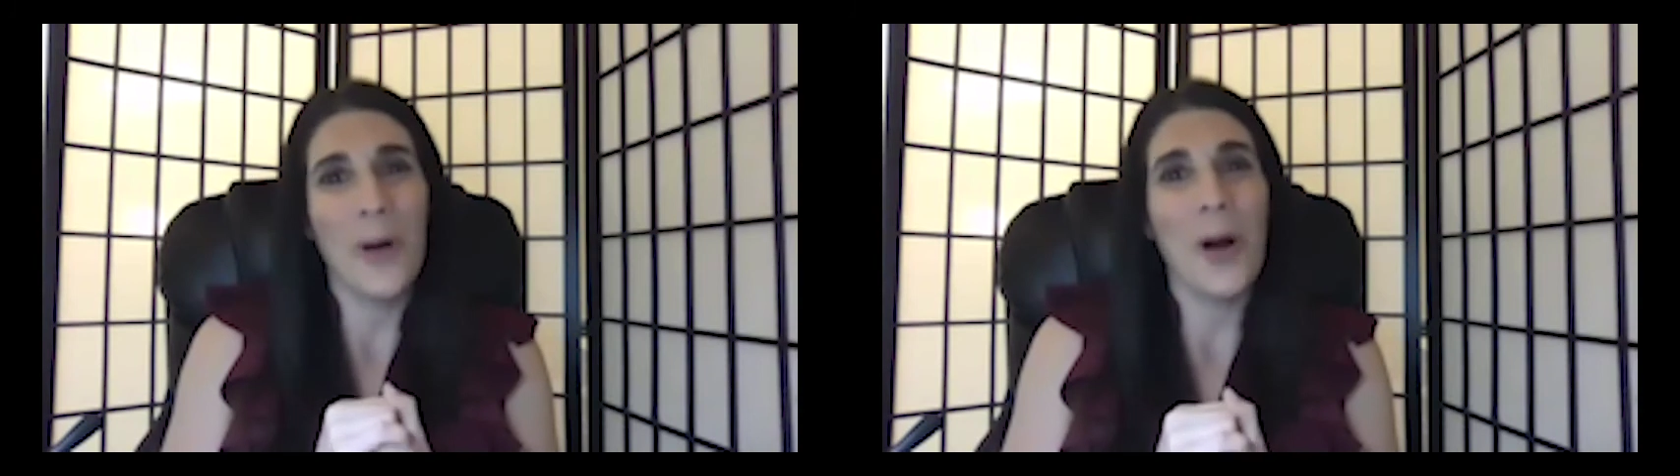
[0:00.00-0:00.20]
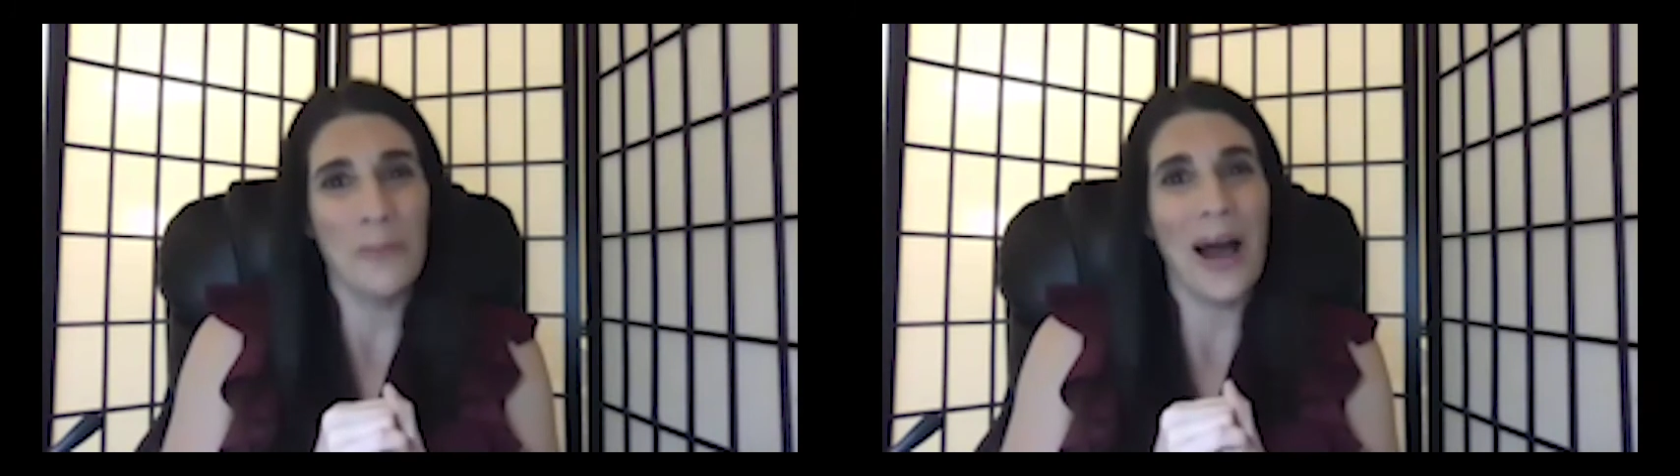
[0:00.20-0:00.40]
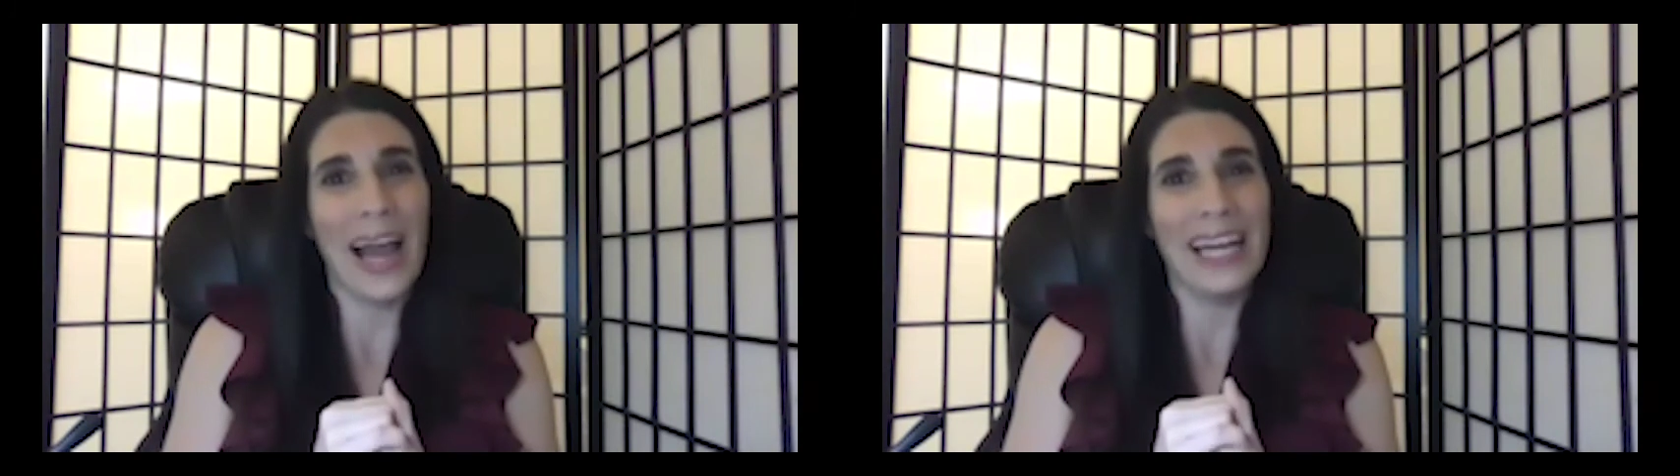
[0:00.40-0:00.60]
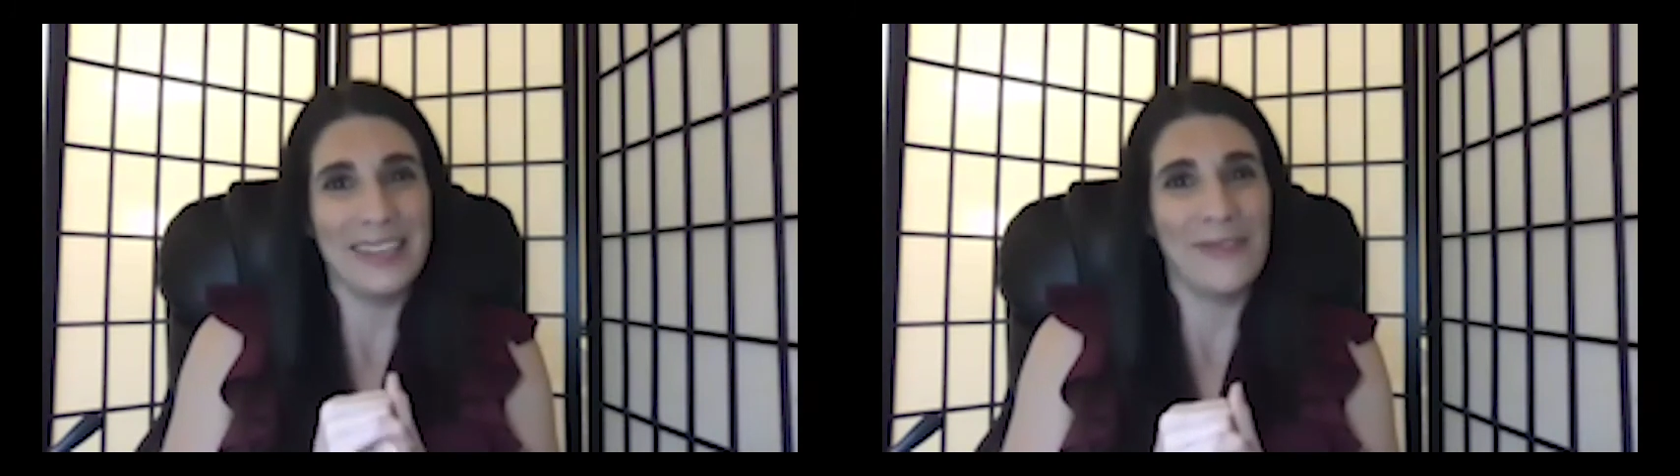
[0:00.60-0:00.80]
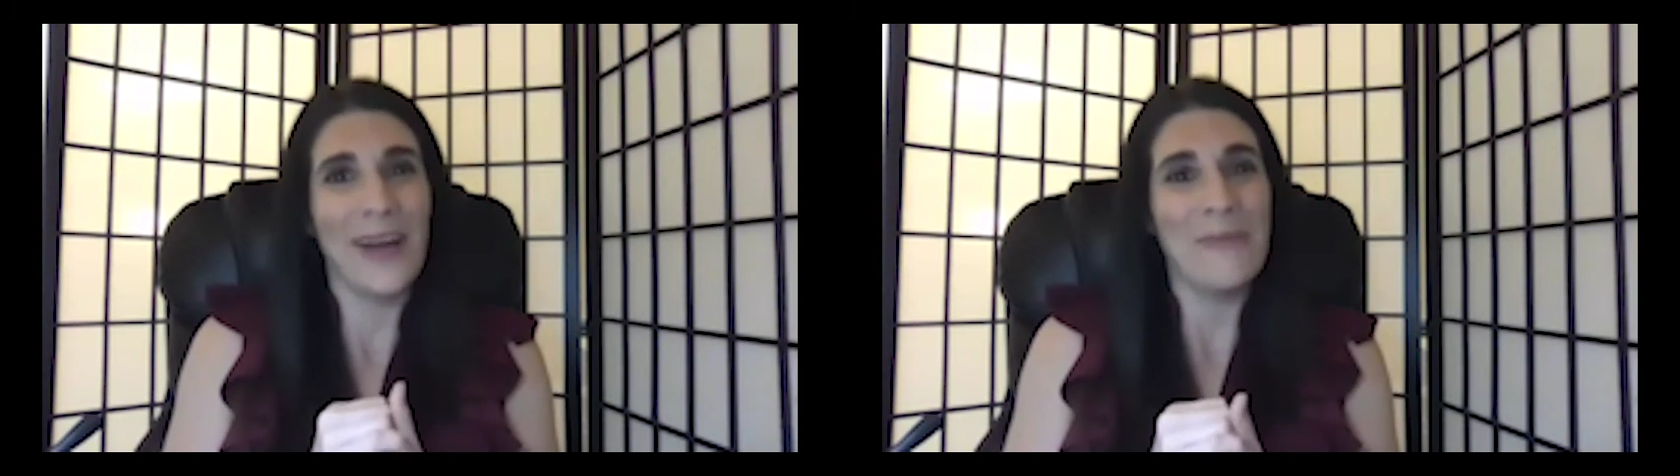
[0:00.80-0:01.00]
won't mind
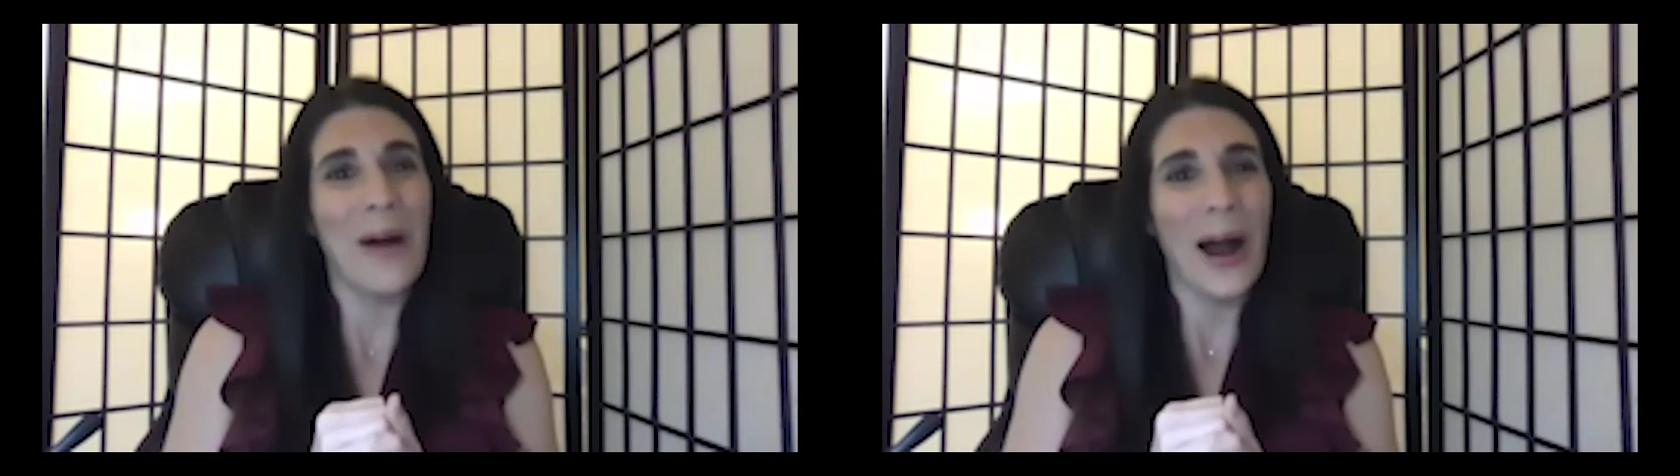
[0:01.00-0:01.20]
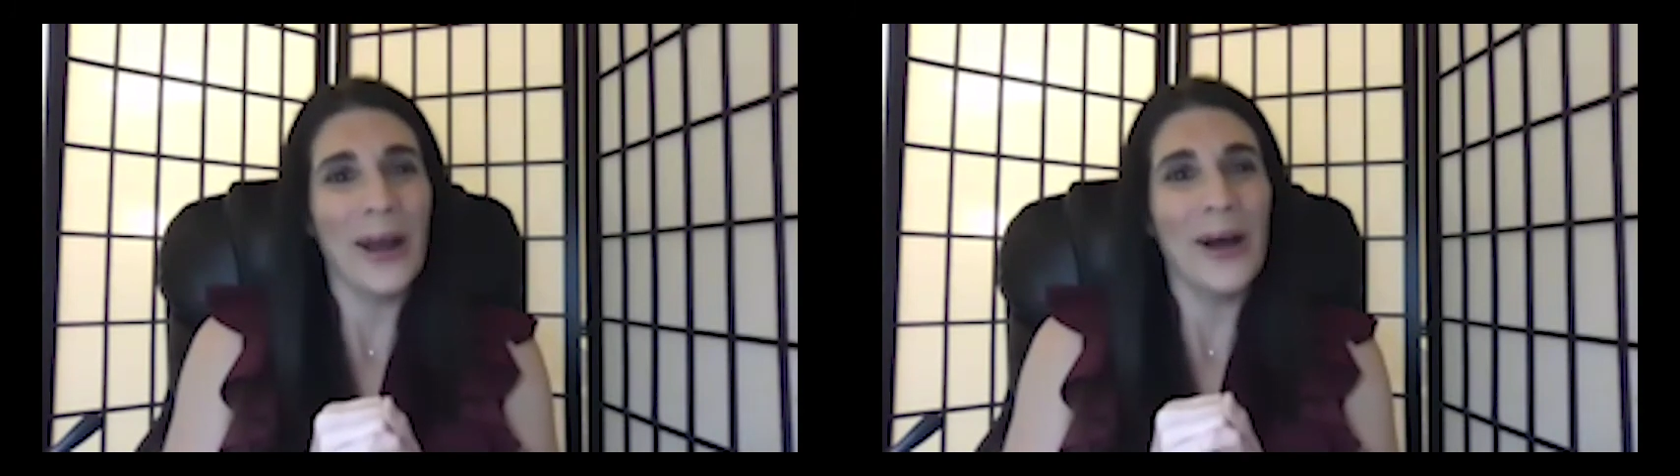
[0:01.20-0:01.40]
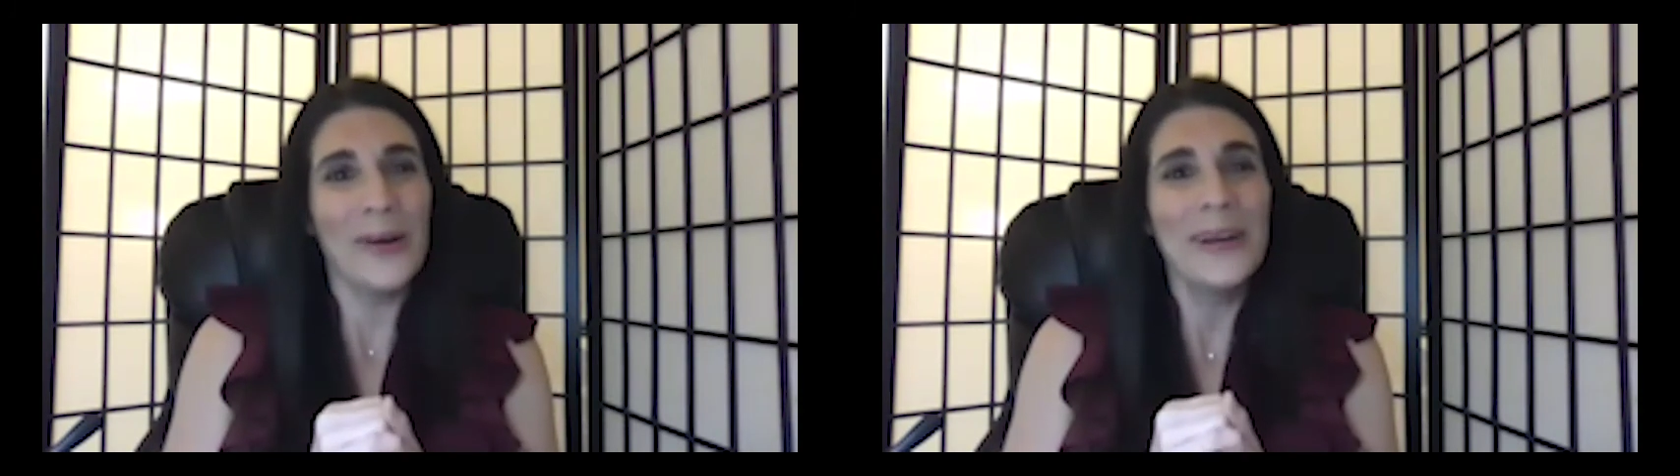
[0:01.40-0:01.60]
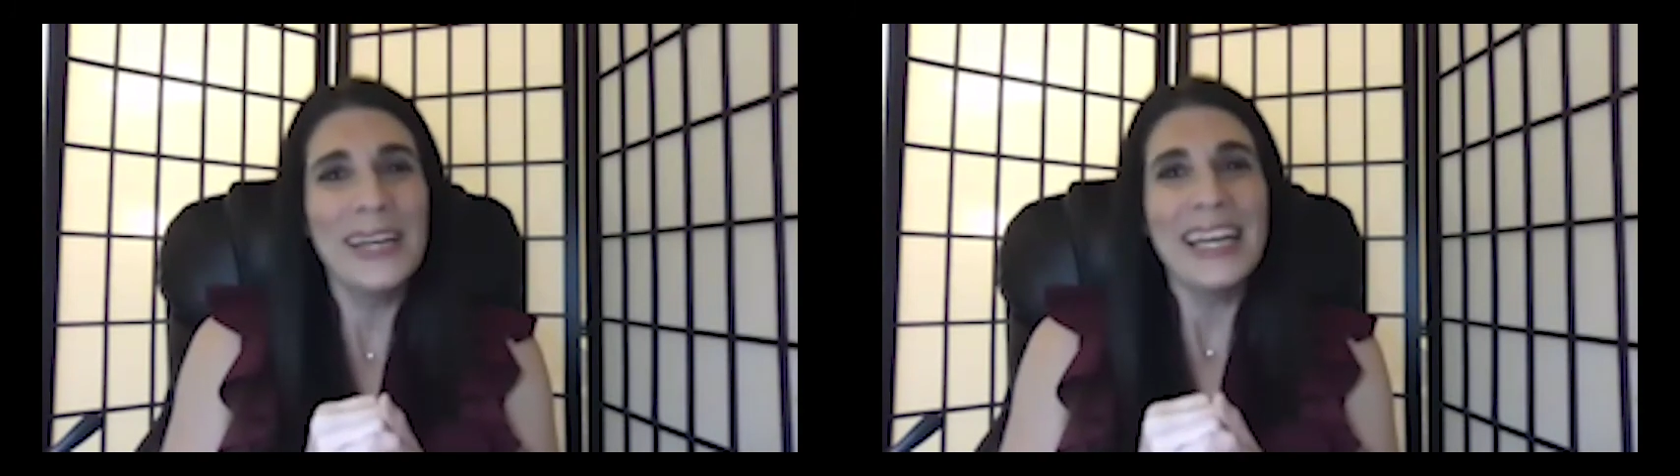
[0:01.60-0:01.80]
if I borrow